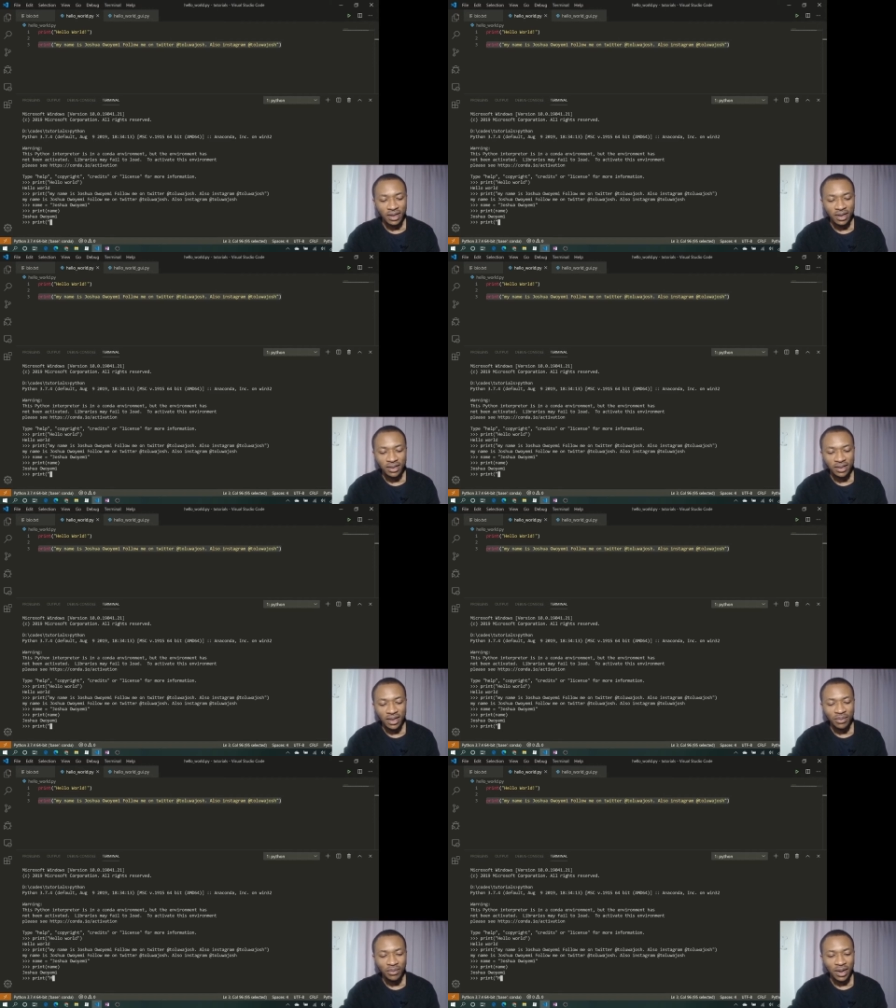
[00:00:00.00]

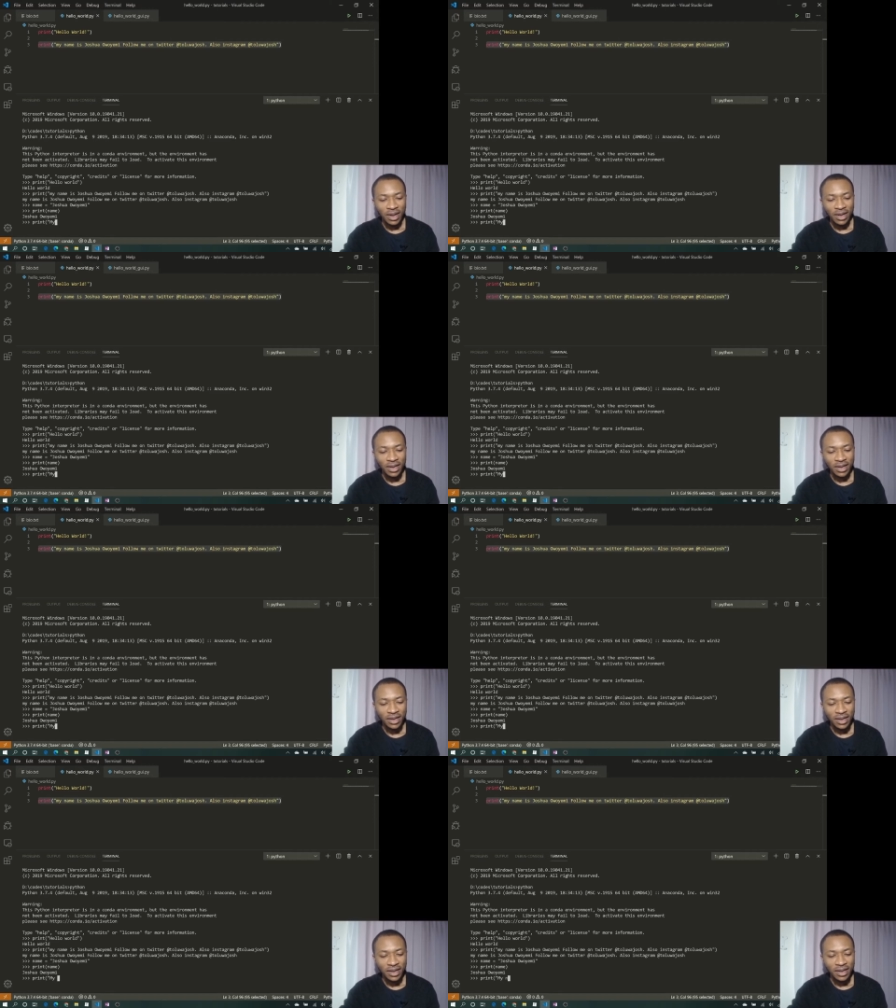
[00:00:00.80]
say
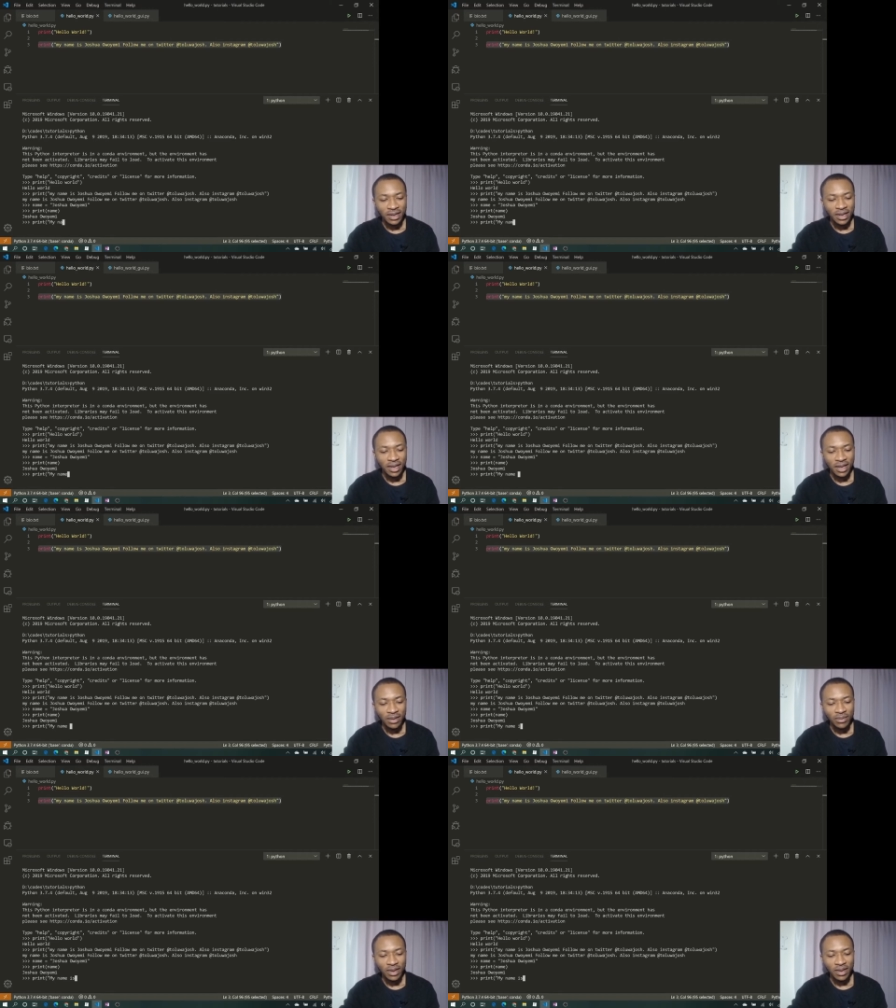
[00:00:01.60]
my
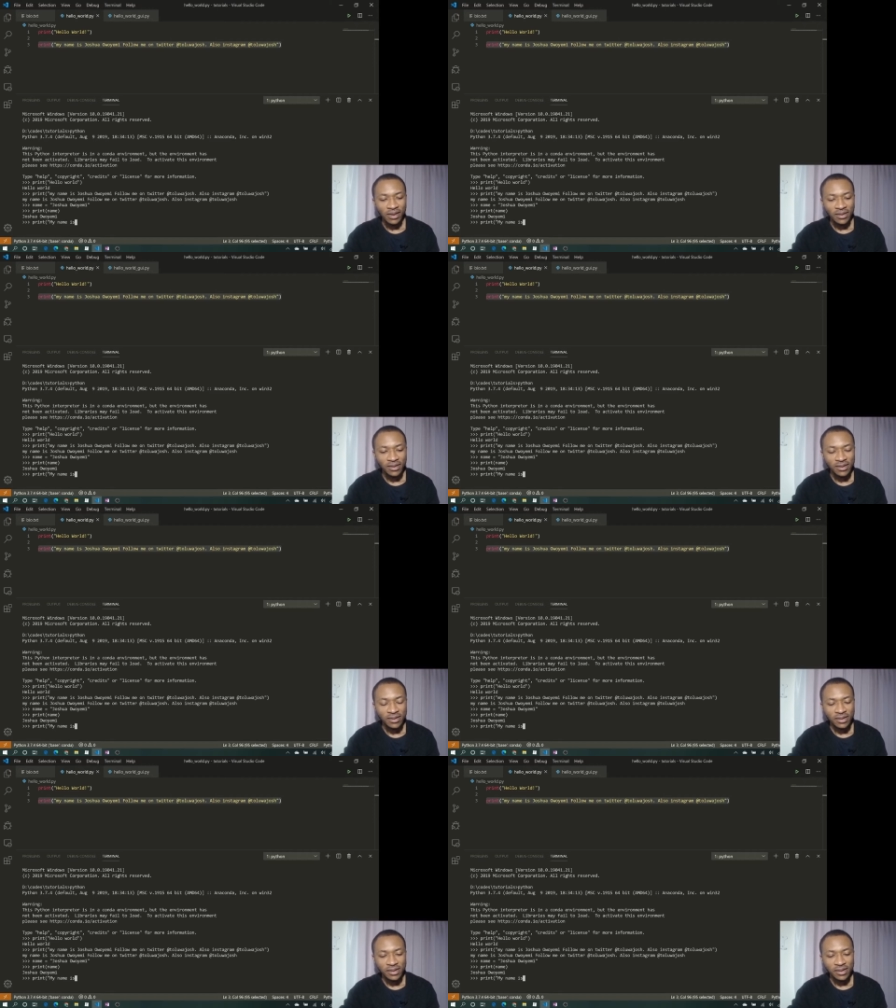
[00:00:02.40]
name
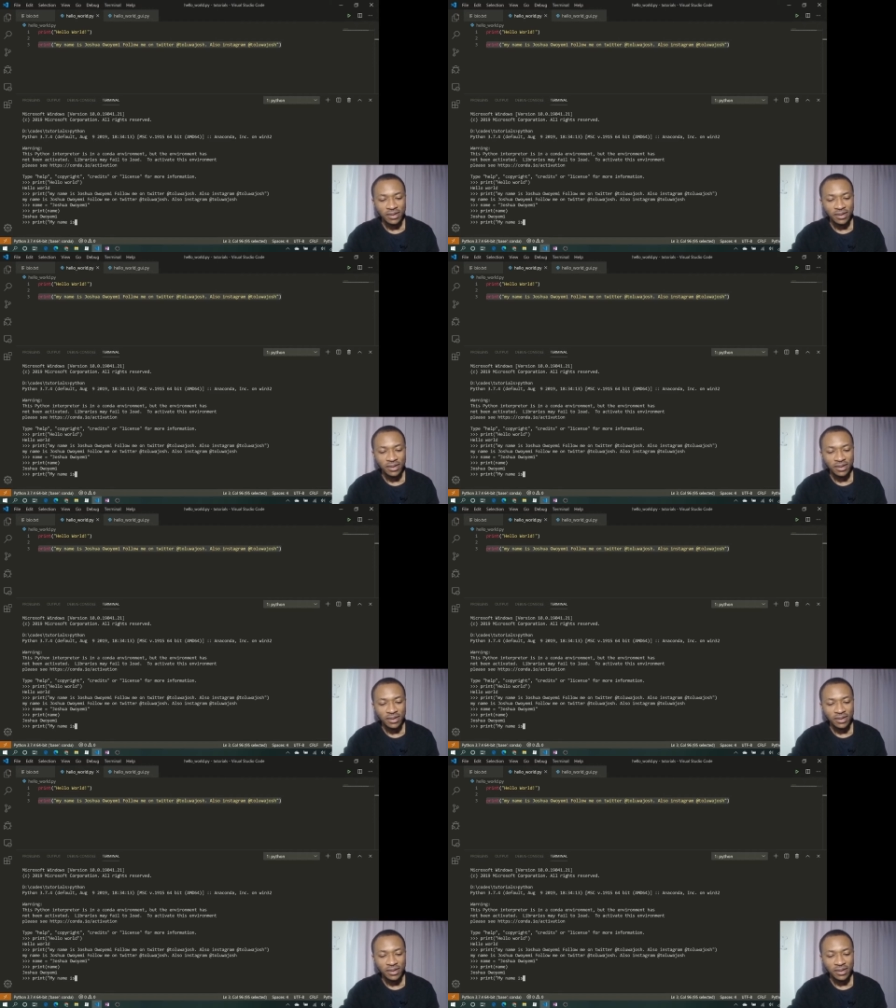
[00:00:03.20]
is.